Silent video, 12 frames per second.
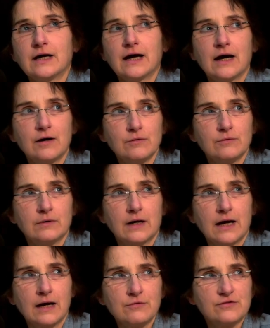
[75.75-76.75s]
how
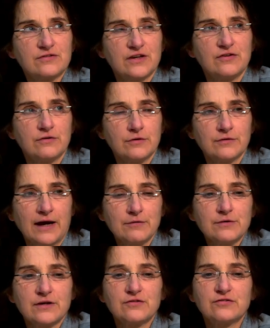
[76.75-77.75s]
do
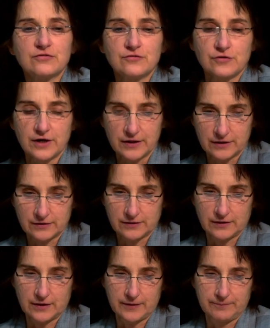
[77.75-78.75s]
they strike
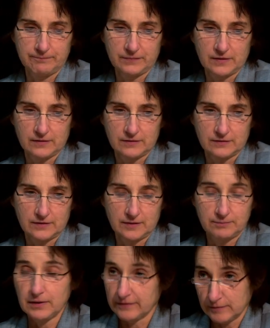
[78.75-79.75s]

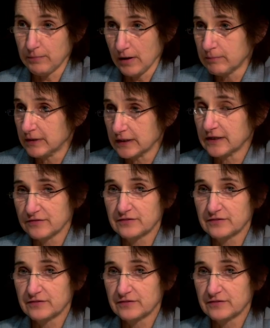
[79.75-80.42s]
the public?